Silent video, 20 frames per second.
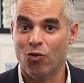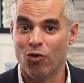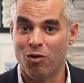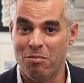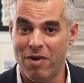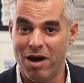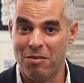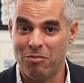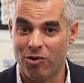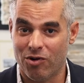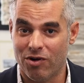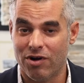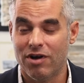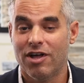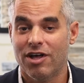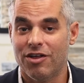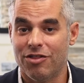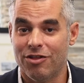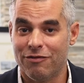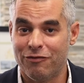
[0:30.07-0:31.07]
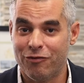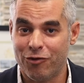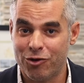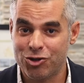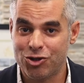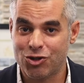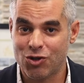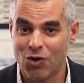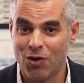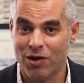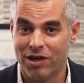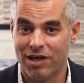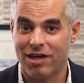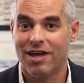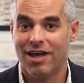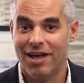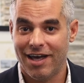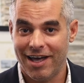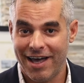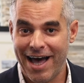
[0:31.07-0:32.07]
Remember, the first showing
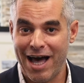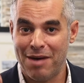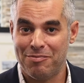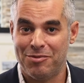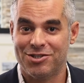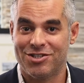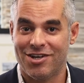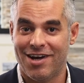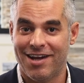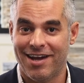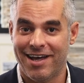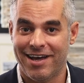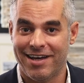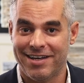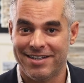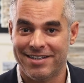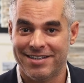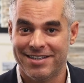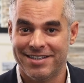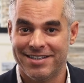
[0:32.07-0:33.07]
happens online.